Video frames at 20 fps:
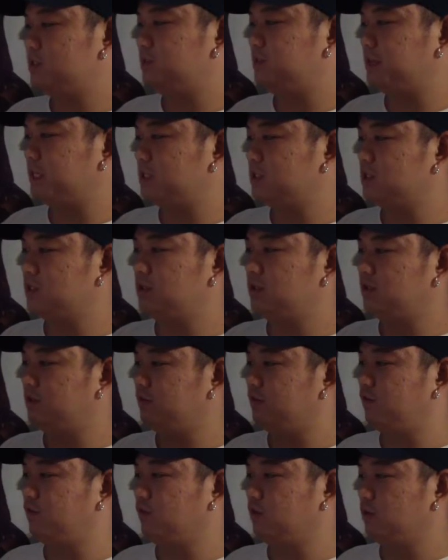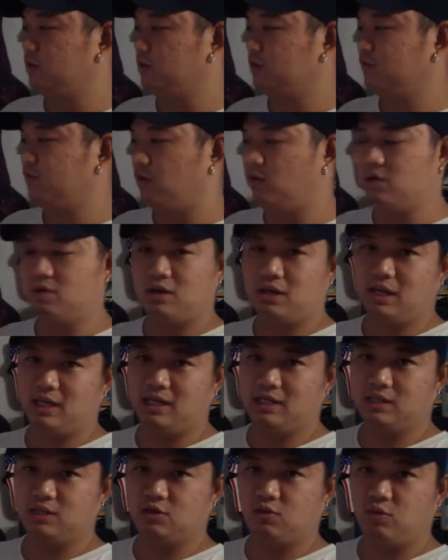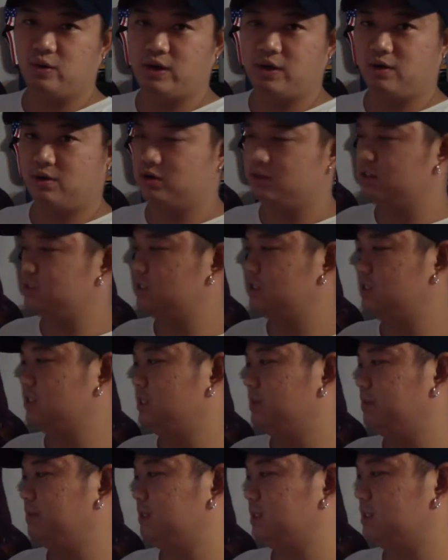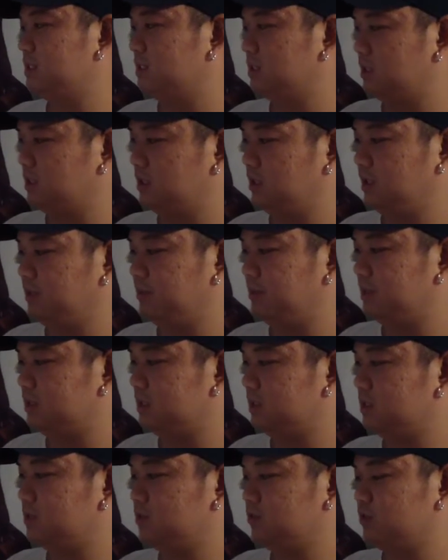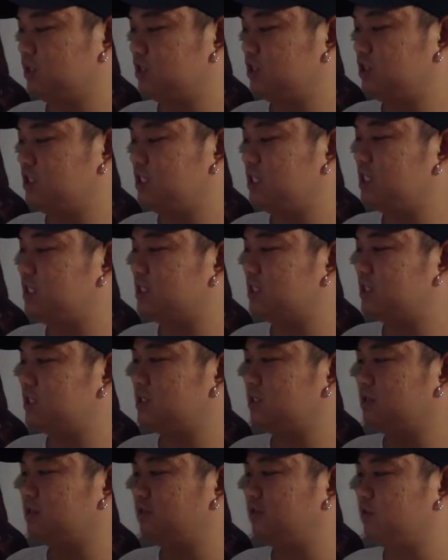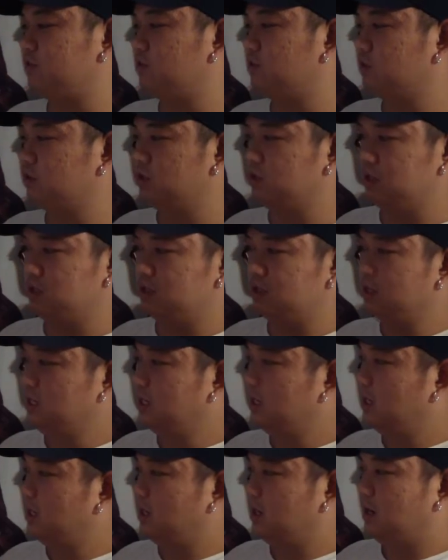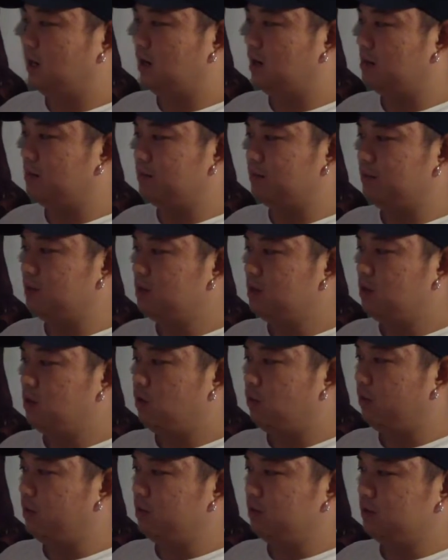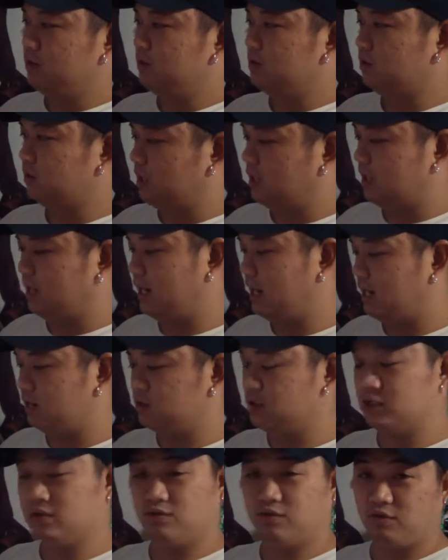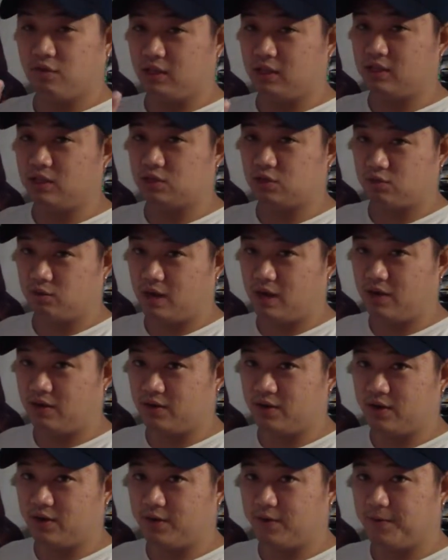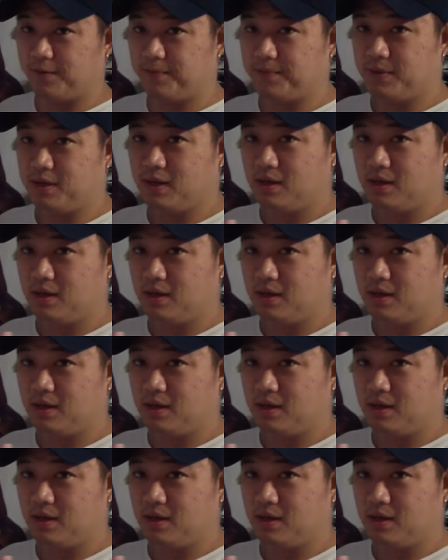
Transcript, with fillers: is basically full of all kinds of weird snippets and clippets receipts if you would um, weird little cutouts of things around here